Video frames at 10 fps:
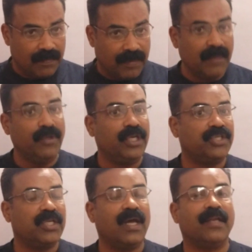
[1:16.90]

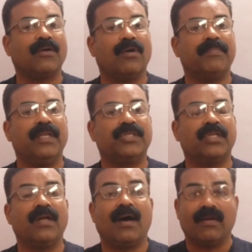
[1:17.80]
permutation and
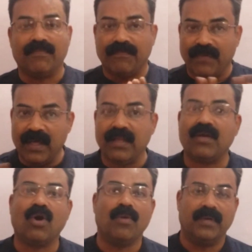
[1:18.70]
combination are very
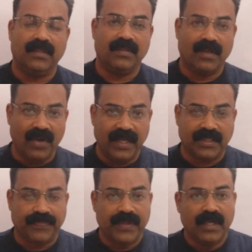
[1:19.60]
common,
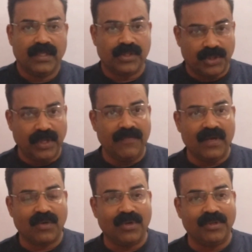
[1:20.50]
right? So today we
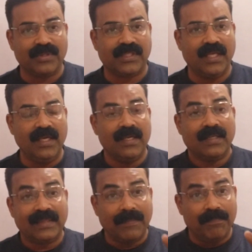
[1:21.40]
are going to see
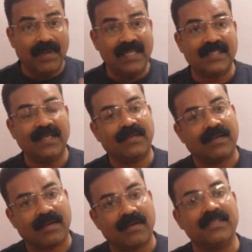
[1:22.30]
the
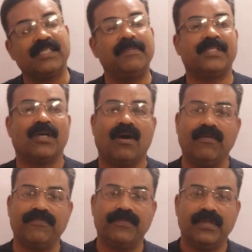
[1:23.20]
basic concepts
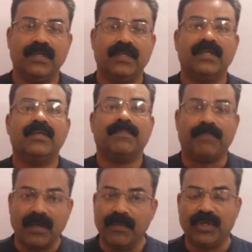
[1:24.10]
of
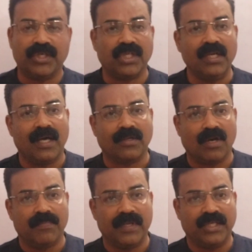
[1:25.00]
permutation and
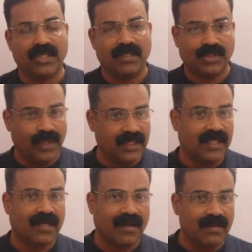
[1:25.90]
combination. So it is
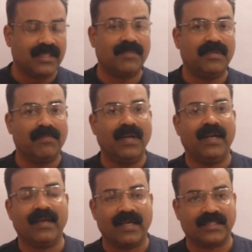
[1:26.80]
a concept
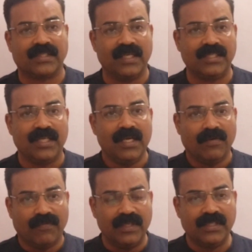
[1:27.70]
building exercise.
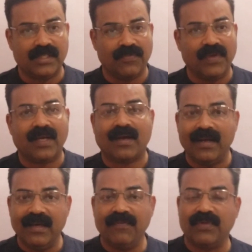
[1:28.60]
Once we
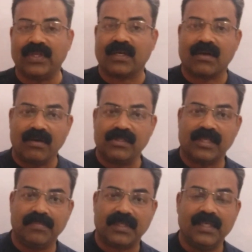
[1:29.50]
clear with the
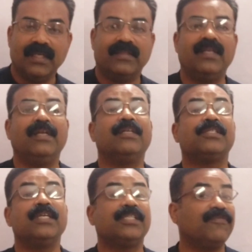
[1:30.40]
concept, then it
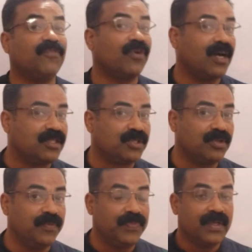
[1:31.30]
is easy for us
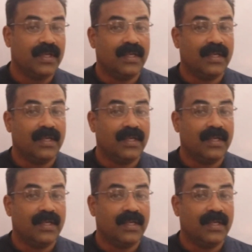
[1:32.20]
to